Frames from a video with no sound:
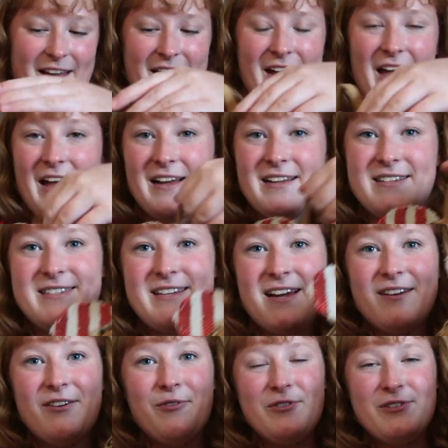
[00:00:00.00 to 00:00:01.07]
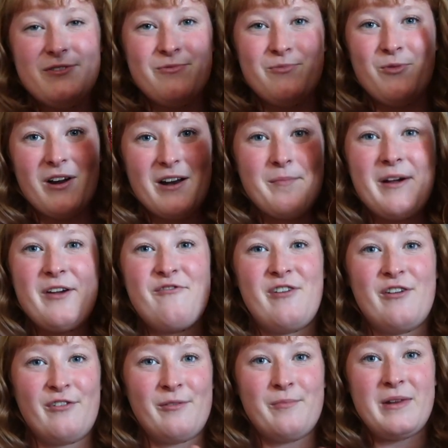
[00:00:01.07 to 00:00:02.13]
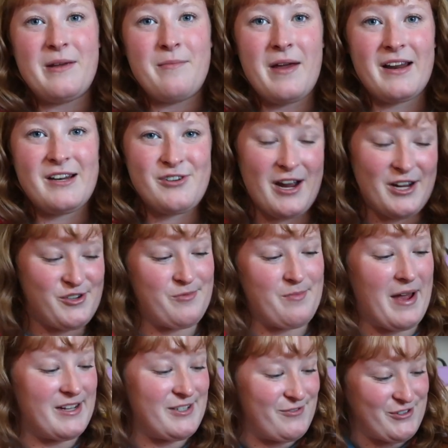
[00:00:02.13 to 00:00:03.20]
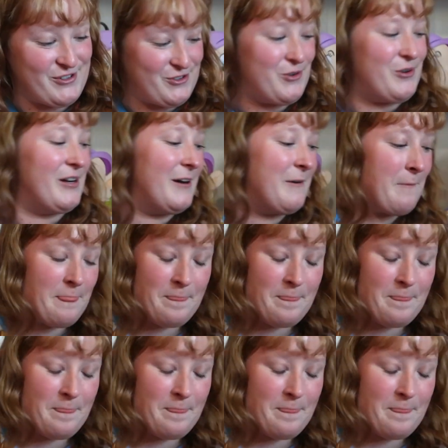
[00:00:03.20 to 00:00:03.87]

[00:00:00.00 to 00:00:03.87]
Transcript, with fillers: and one of my favorite mini main attraction bags for sure